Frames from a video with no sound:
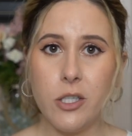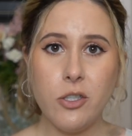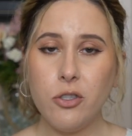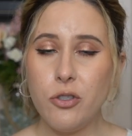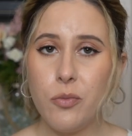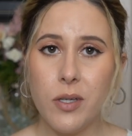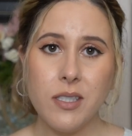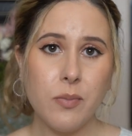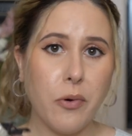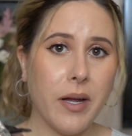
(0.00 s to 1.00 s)
I just do one
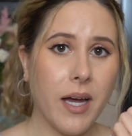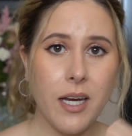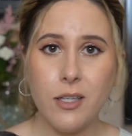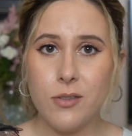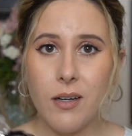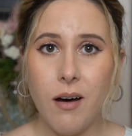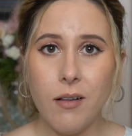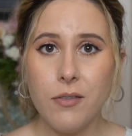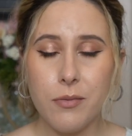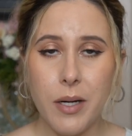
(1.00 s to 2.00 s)
spray and kind of use it
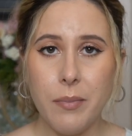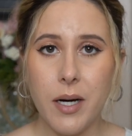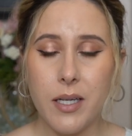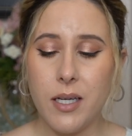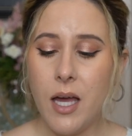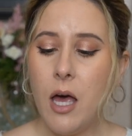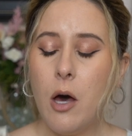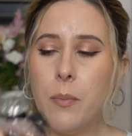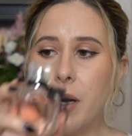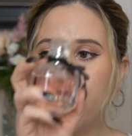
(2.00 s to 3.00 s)
all over my body.
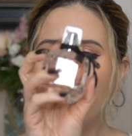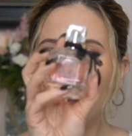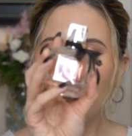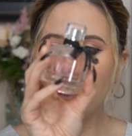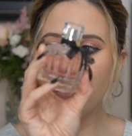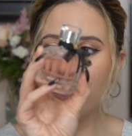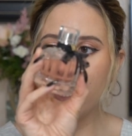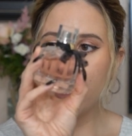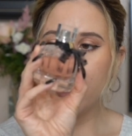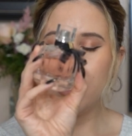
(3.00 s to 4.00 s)
But this smells
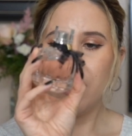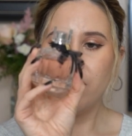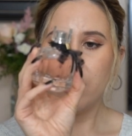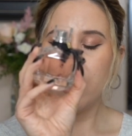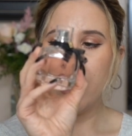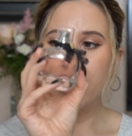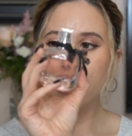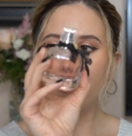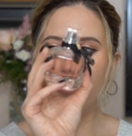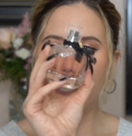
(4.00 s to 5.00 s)
really good. Definitely that
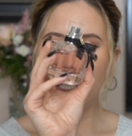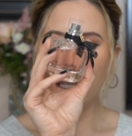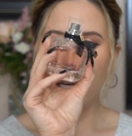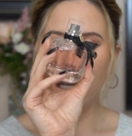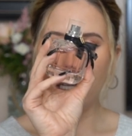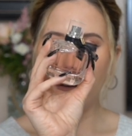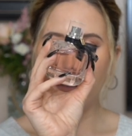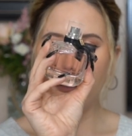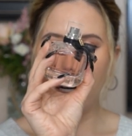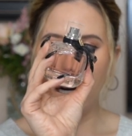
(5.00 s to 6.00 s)
sophisticated
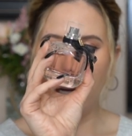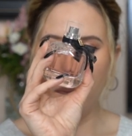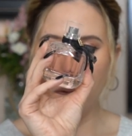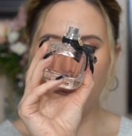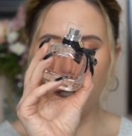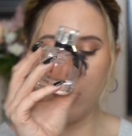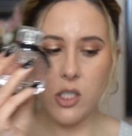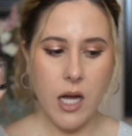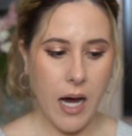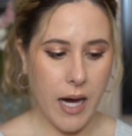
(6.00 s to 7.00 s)
vibe,
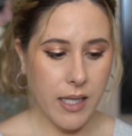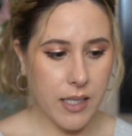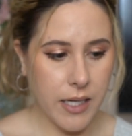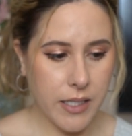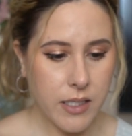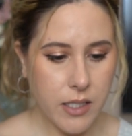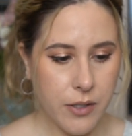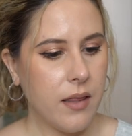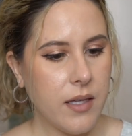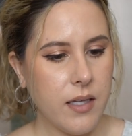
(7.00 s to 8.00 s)
which I
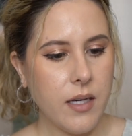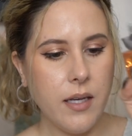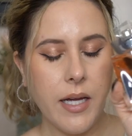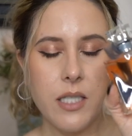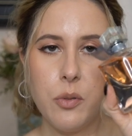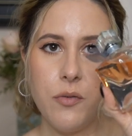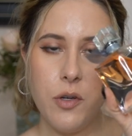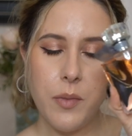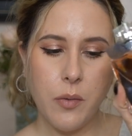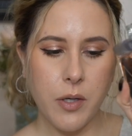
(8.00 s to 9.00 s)
like. The next
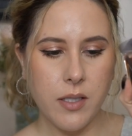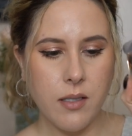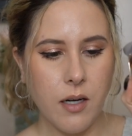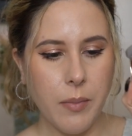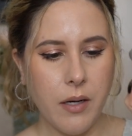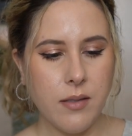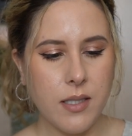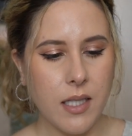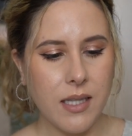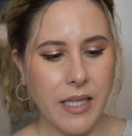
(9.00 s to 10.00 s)
perfume that we're going to talk about is
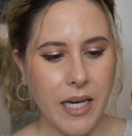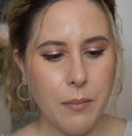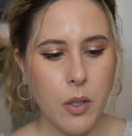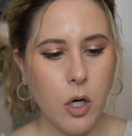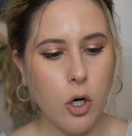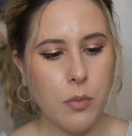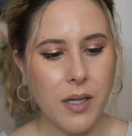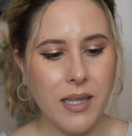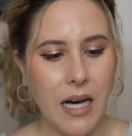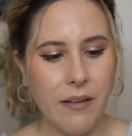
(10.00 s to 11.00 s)
the
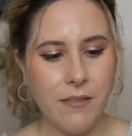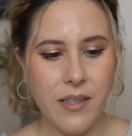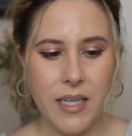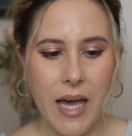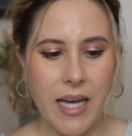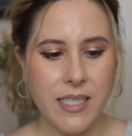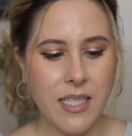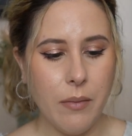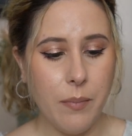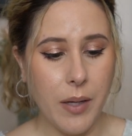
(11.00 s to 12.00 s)
Lancôme La Vie
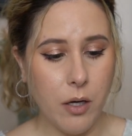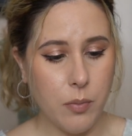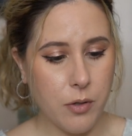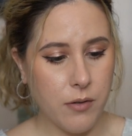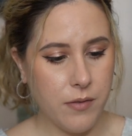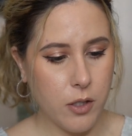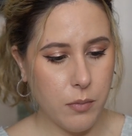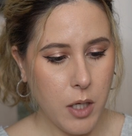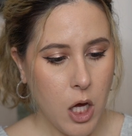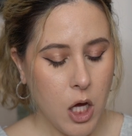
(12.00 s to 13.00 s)
Esta Belle perfume.